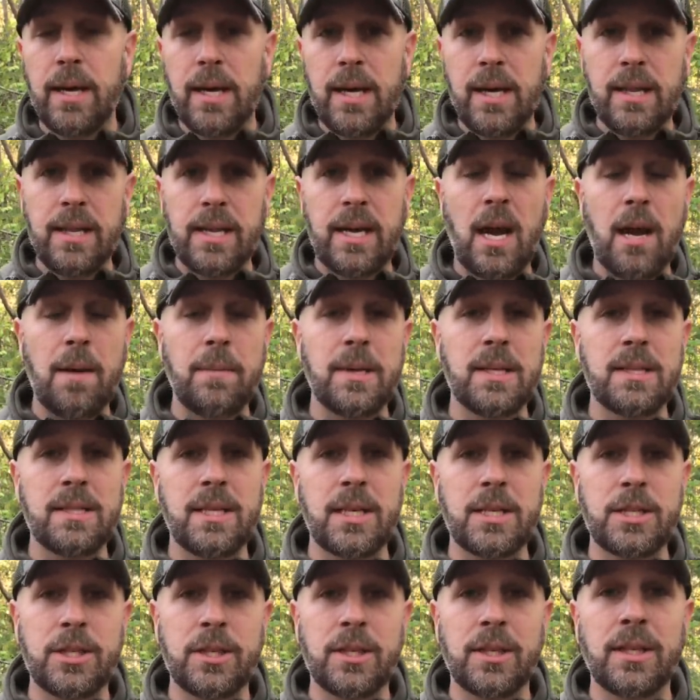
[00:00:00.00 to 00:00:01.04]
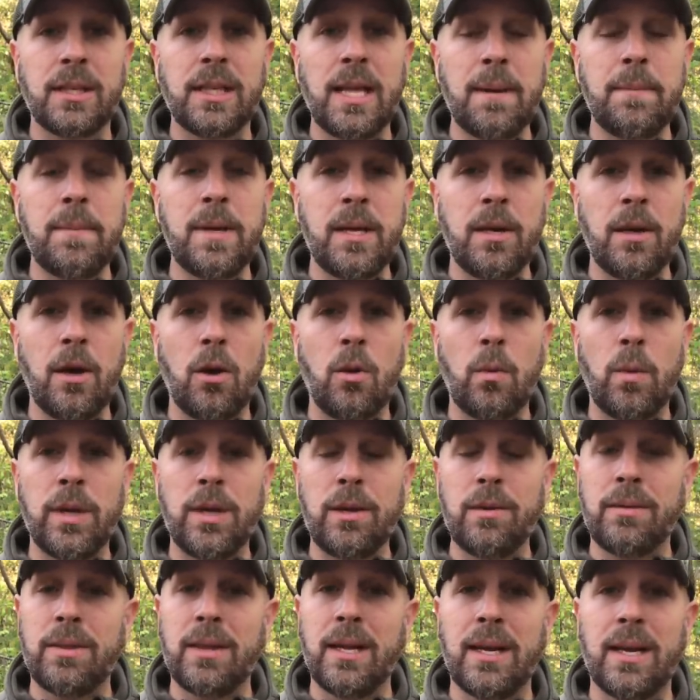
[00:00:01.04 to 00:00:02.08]
In the comment section, let me know what
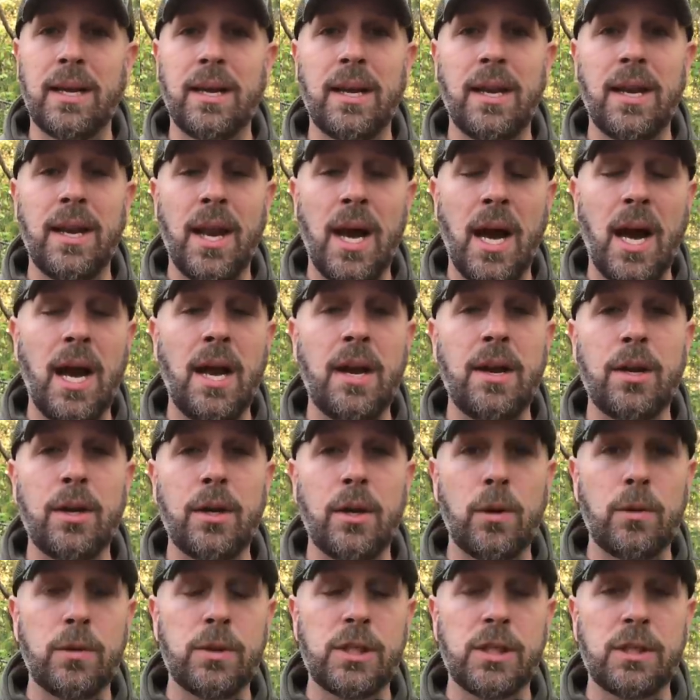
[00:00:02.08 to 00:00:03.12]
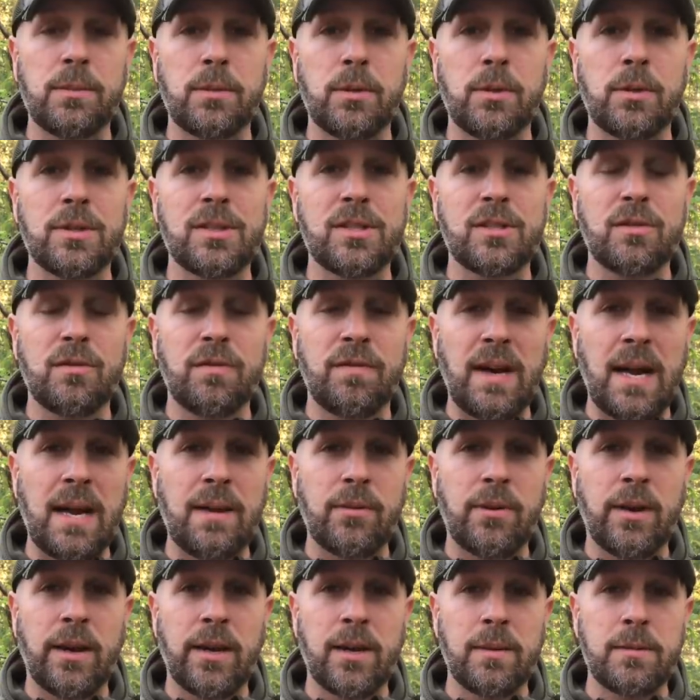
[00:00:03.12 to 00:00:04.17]
you think non-negotiable
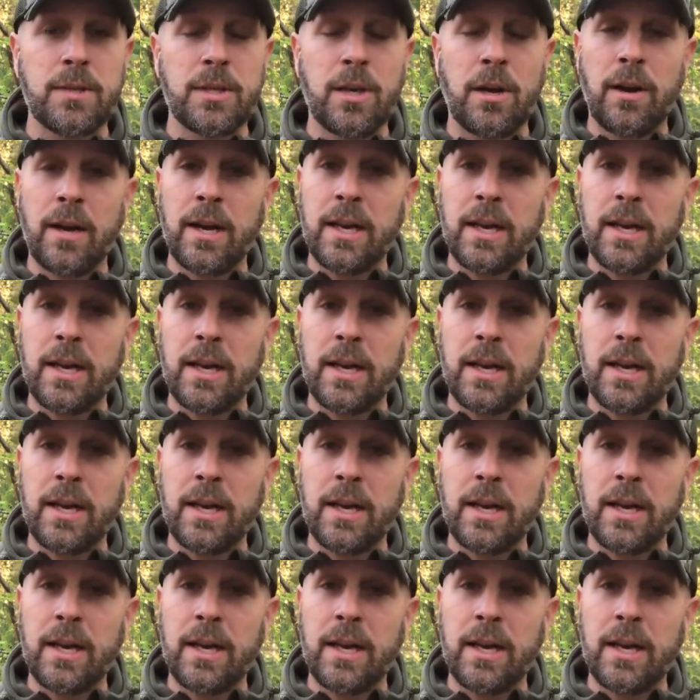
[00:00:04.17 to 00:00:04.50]
survival items are.